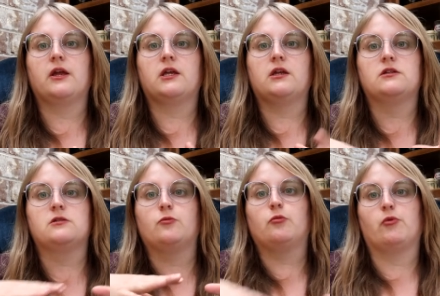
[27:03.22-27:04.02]

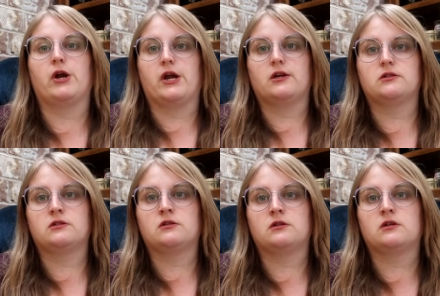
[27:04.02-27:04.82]
leggings
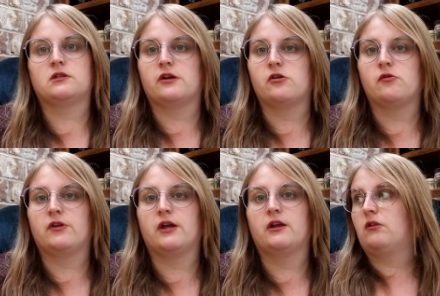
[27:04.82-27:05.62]
brands because I know
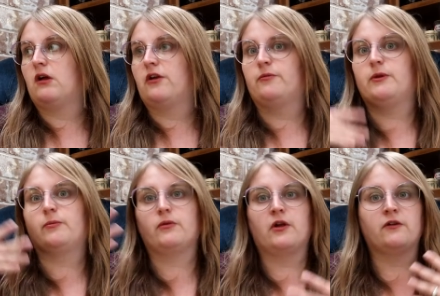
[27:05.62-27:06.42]
that a lot of
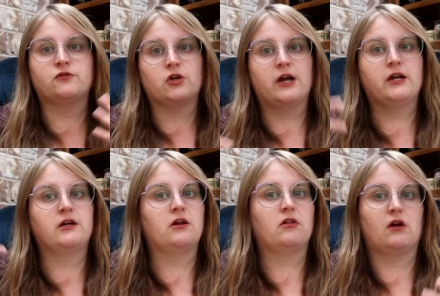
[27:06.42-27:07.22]
people have
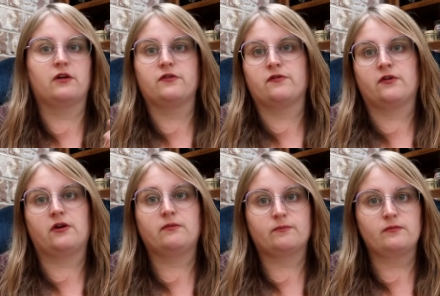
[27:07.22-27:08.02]
tried a lot of
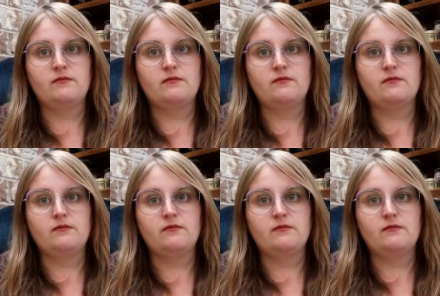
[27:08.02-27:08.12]
different